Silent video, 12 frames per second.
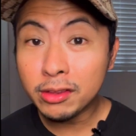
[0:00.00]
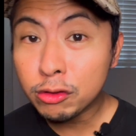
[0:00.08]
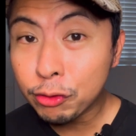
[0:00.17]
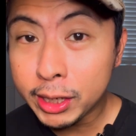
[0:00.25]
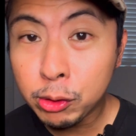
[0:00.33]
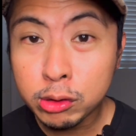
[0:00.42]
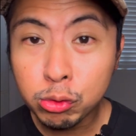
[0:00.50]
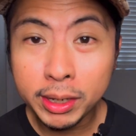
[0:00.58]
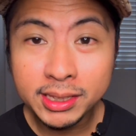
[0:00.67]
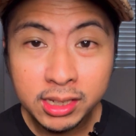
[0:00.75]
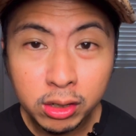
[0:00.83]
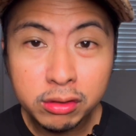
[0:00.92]
this fragrance
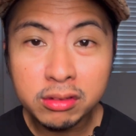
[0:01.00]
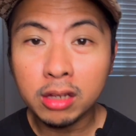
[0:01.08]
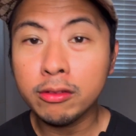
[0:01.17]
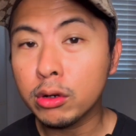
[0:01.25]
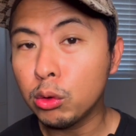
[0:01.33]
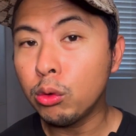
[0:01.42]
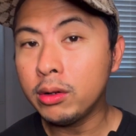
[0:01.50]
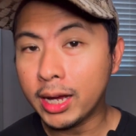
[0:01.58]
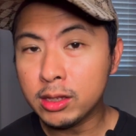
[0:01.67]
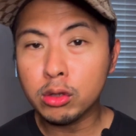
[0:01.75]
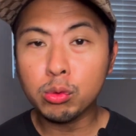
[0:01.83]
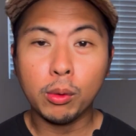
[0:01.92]
right here, Silver Oud, I
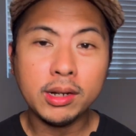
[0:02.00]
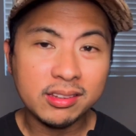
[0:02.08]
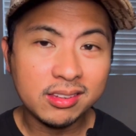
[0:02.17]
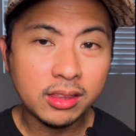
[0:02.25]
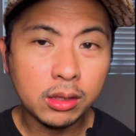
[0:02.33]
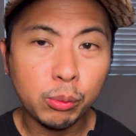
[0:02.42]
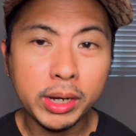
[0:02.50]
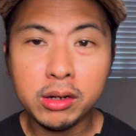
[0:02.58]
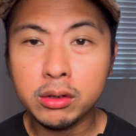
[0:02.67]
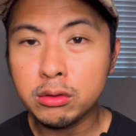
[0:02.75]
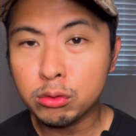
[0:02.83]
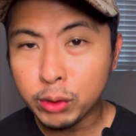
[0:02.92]
just want to set the
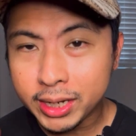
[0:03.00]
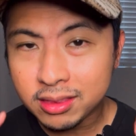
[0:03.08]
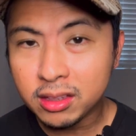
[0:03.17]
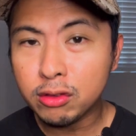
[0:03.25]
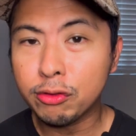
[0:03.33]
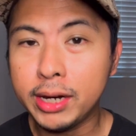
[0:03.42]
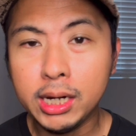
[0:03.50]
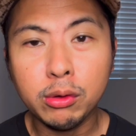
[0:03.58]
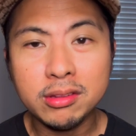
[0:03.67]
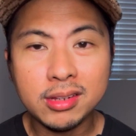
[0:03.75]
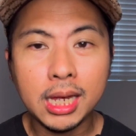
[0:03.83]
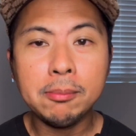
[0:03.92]
record straight. This
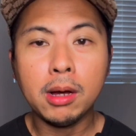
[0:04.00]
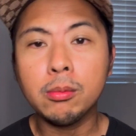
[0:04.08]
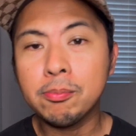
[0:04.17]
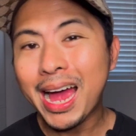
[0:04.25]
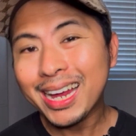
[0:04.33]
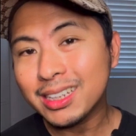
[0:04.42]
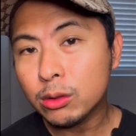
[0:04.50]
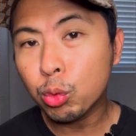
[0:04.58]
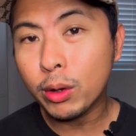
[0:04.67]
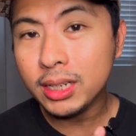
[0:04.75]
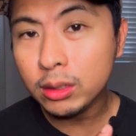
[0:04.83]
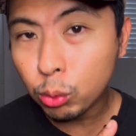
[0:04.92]
fragrance came out back in
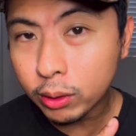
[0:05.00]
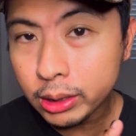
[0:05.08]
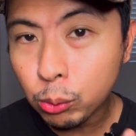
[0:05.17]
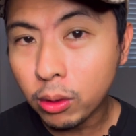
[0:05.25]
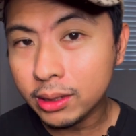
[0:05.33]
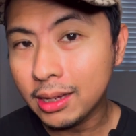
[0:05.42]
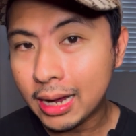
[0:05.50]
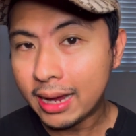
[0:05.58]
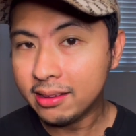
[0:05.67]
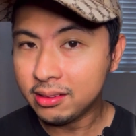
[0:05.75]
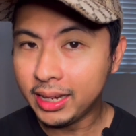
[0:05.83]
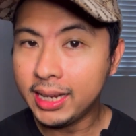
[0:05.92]
twenty twenty-one,
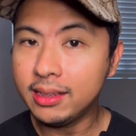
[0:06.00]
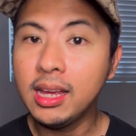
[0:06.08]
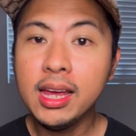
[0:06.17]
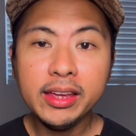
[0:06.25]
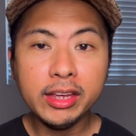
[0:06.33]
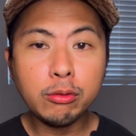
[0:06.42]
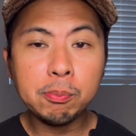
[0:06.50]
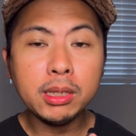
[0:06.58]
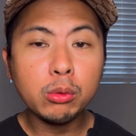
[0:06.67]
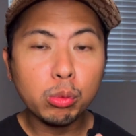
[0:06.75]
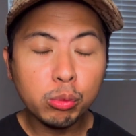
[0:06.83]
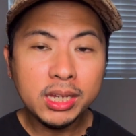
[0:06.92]
guys, and it's
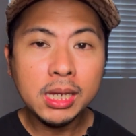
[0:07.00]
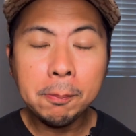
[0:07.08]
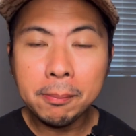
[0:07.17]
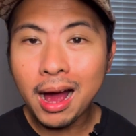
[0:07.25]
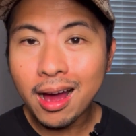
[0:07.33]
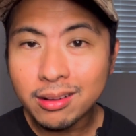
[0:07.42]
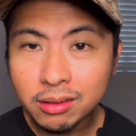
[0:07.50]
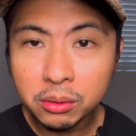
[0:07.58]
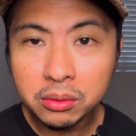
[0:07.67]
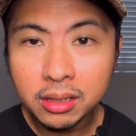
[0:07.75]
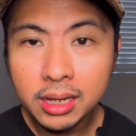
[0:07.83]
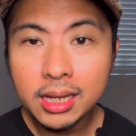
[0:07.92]
been rebottled